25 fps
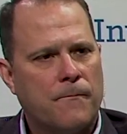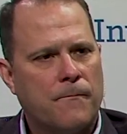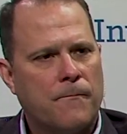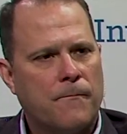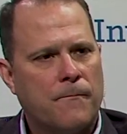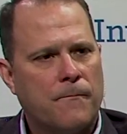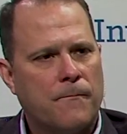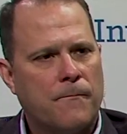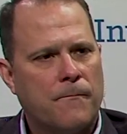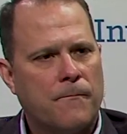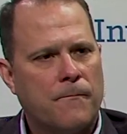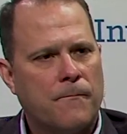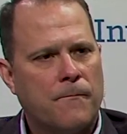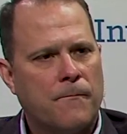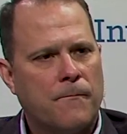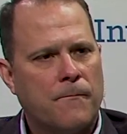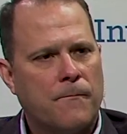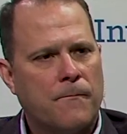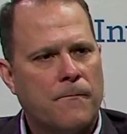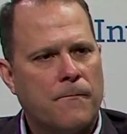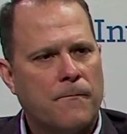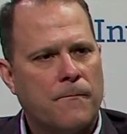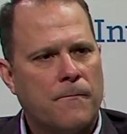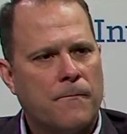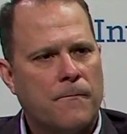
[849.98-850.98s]
you can change the
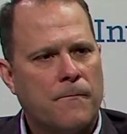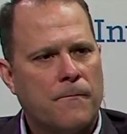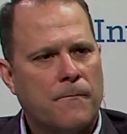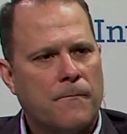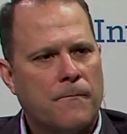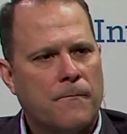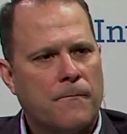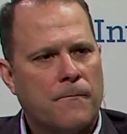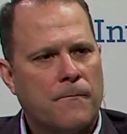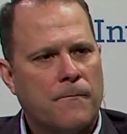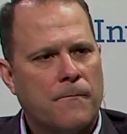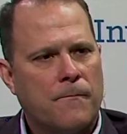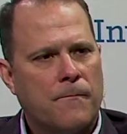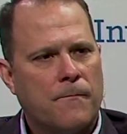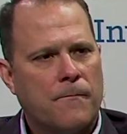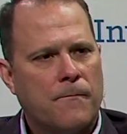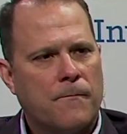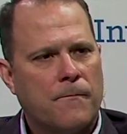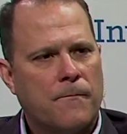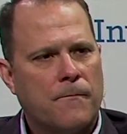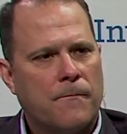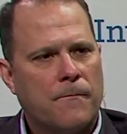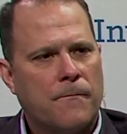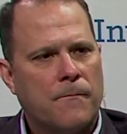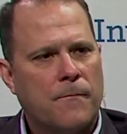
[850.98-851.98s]
trajectory of a child's
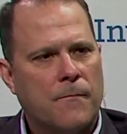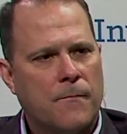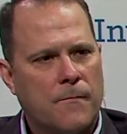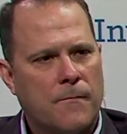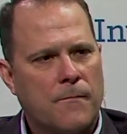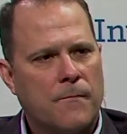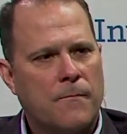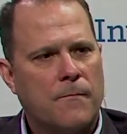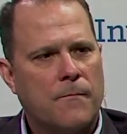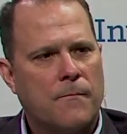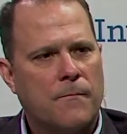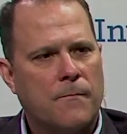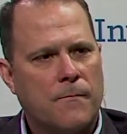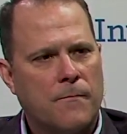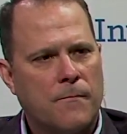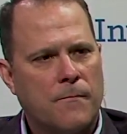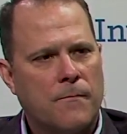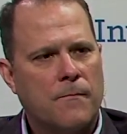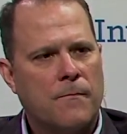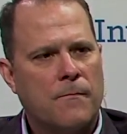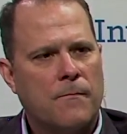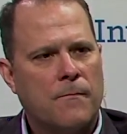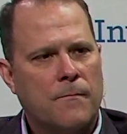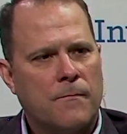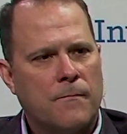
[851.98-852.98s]
life if you deal with it
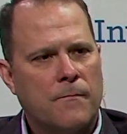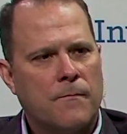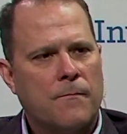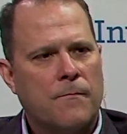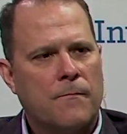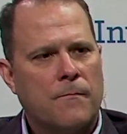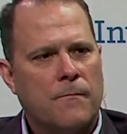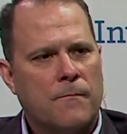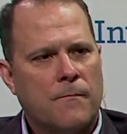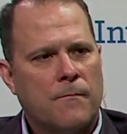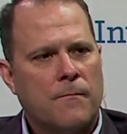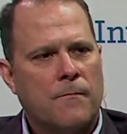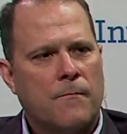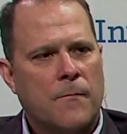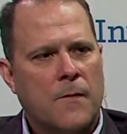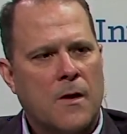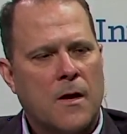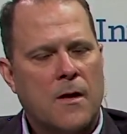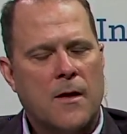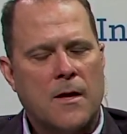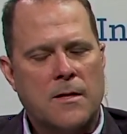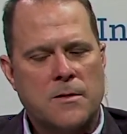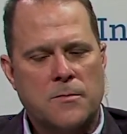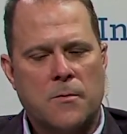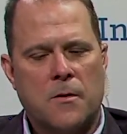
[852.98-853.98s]
well at the beginning.
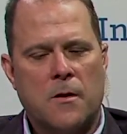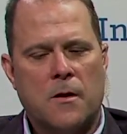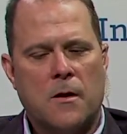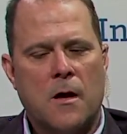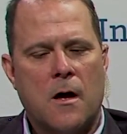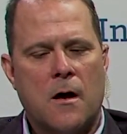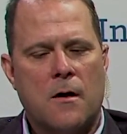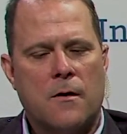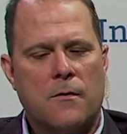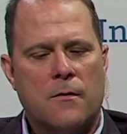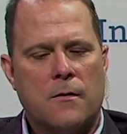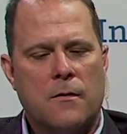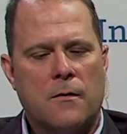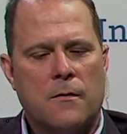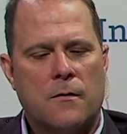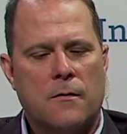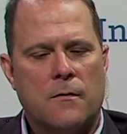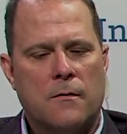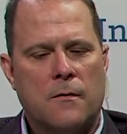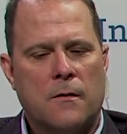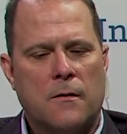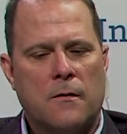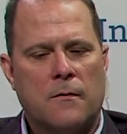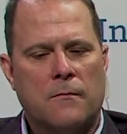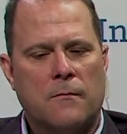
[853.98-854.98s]
And that's what a lot
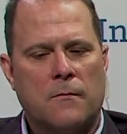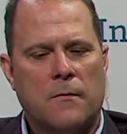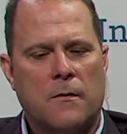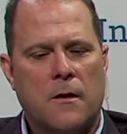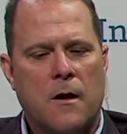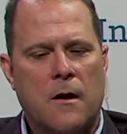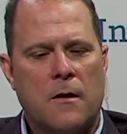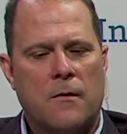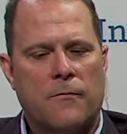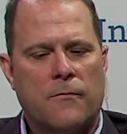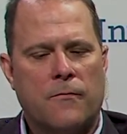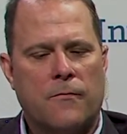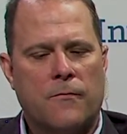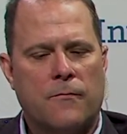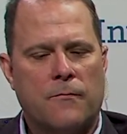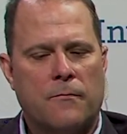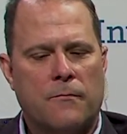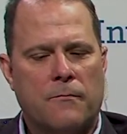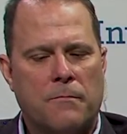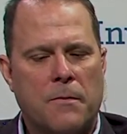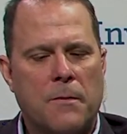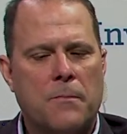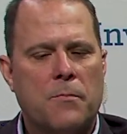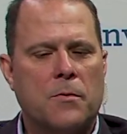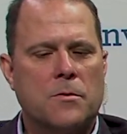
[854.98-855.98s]
of
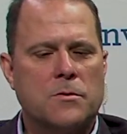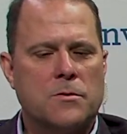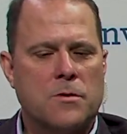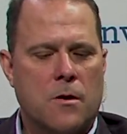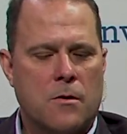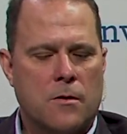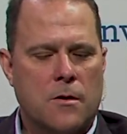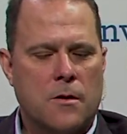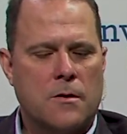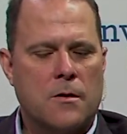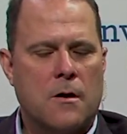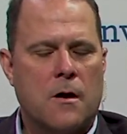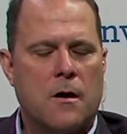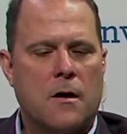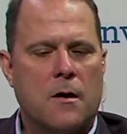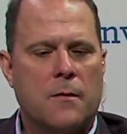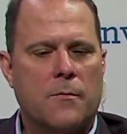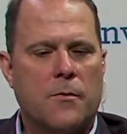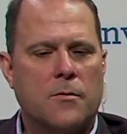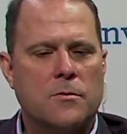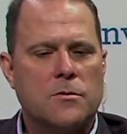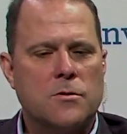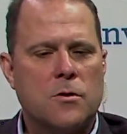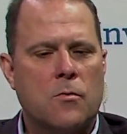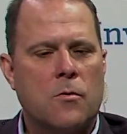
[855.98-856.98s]
people are starting to talk
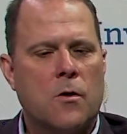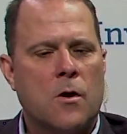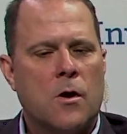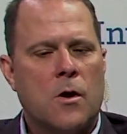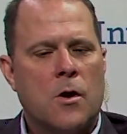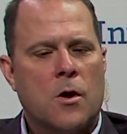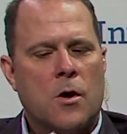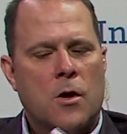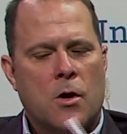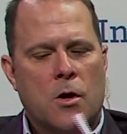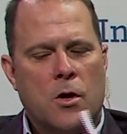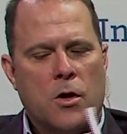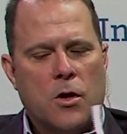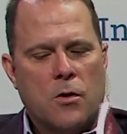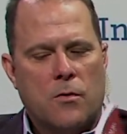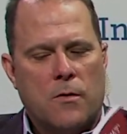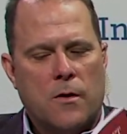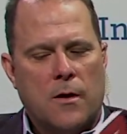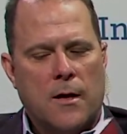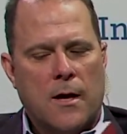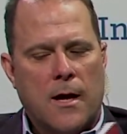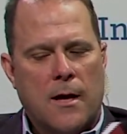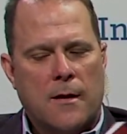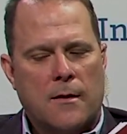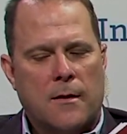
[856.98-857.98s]
about. So you
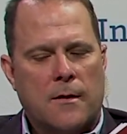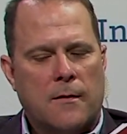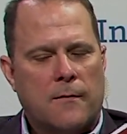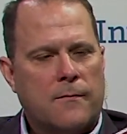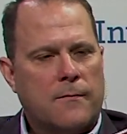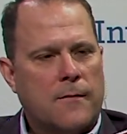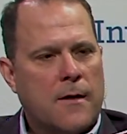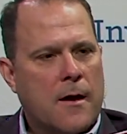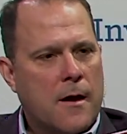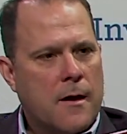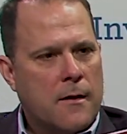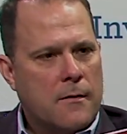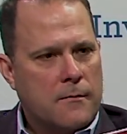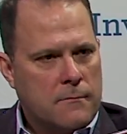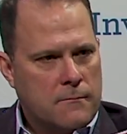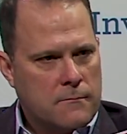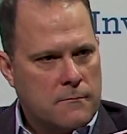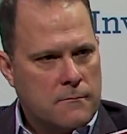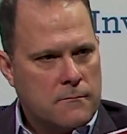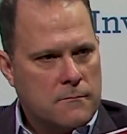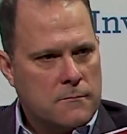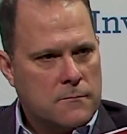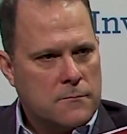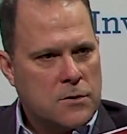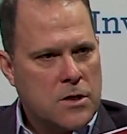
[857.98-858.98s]
can get this at
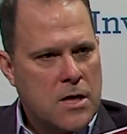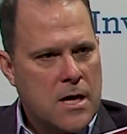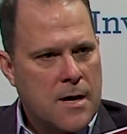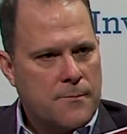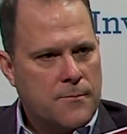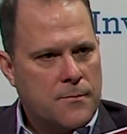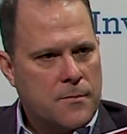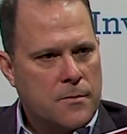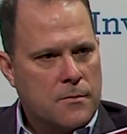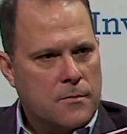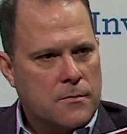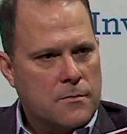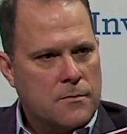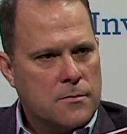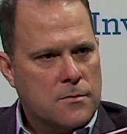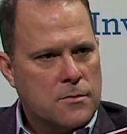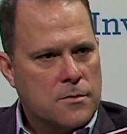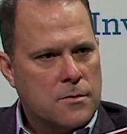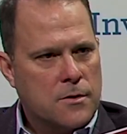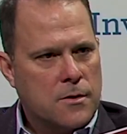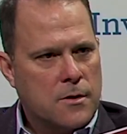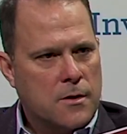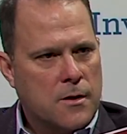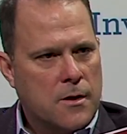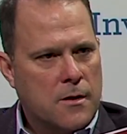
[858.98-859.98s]
Chapters,
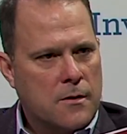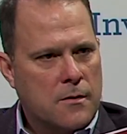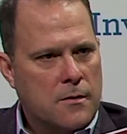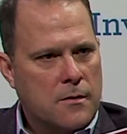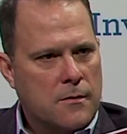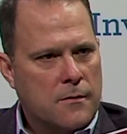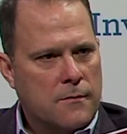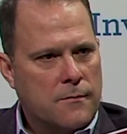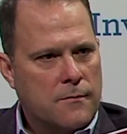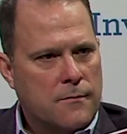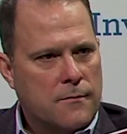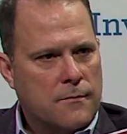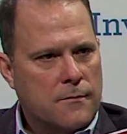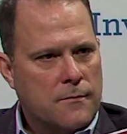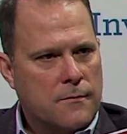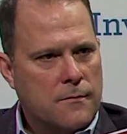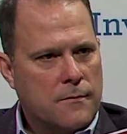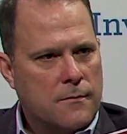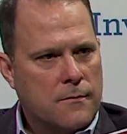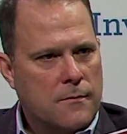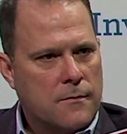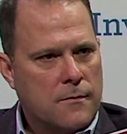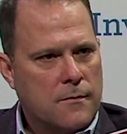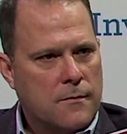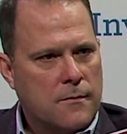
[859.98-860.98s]
you can get this? You
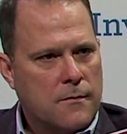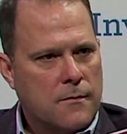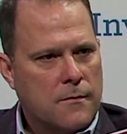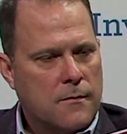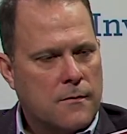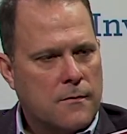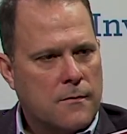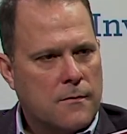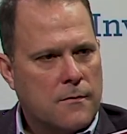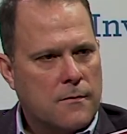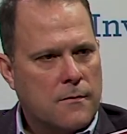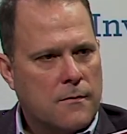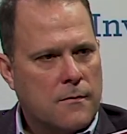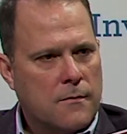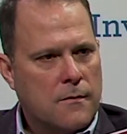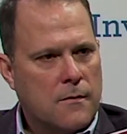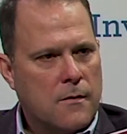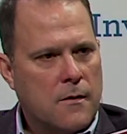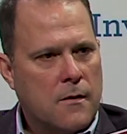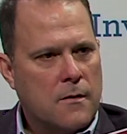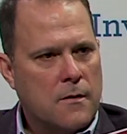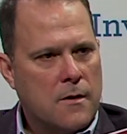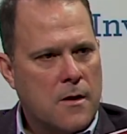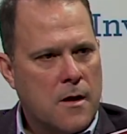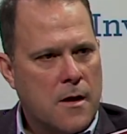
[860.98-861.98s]
can get that online
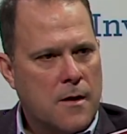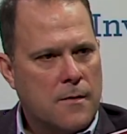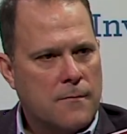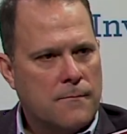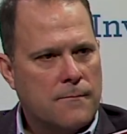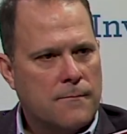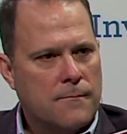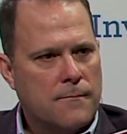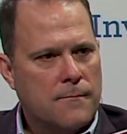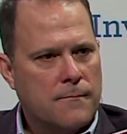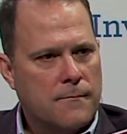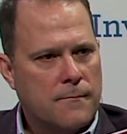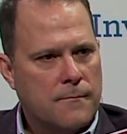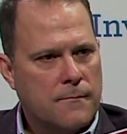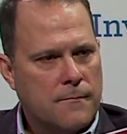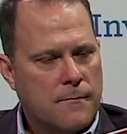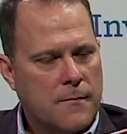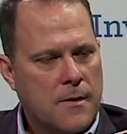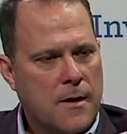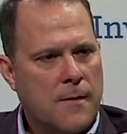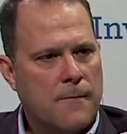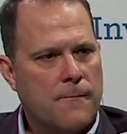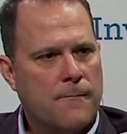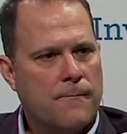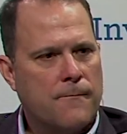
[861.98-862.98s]
at
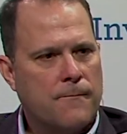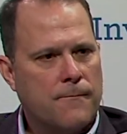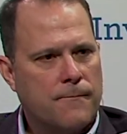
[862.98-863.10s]
Amazon,